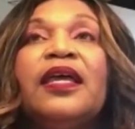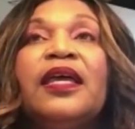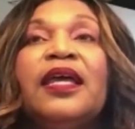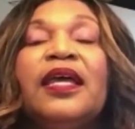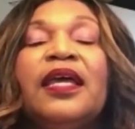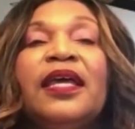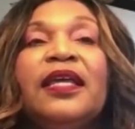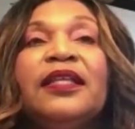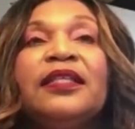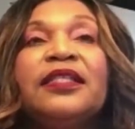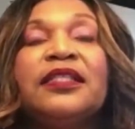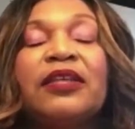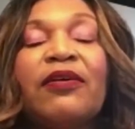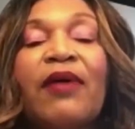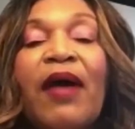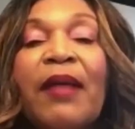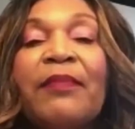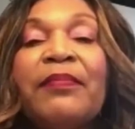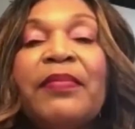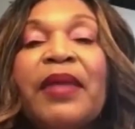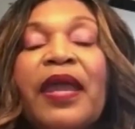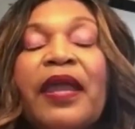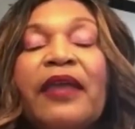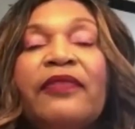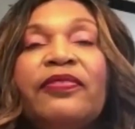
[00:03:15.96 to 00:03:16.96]
And so I
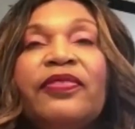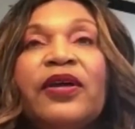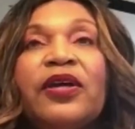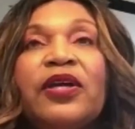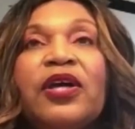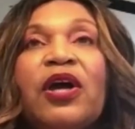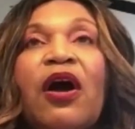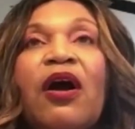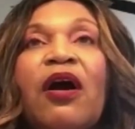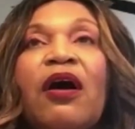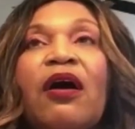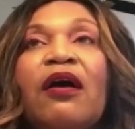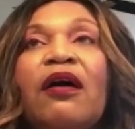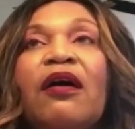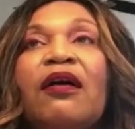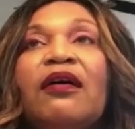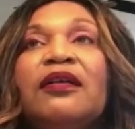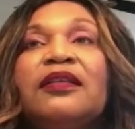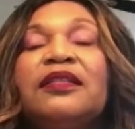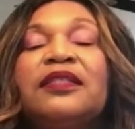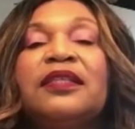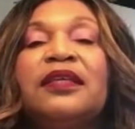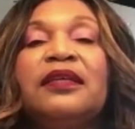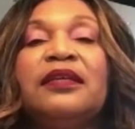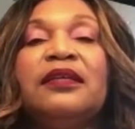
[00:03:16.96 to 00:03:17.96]
made the
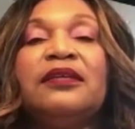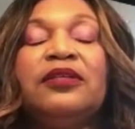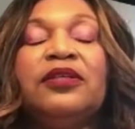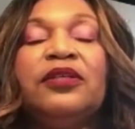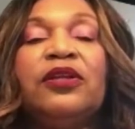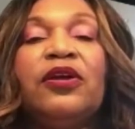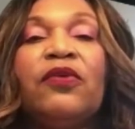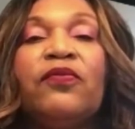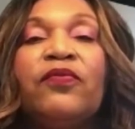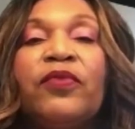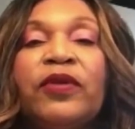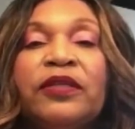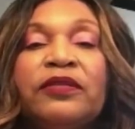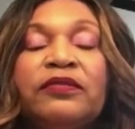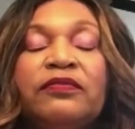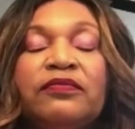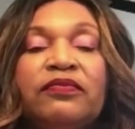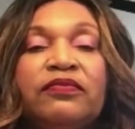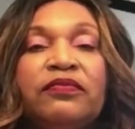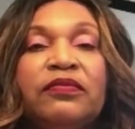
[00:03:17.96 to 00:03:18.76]
calls, and, we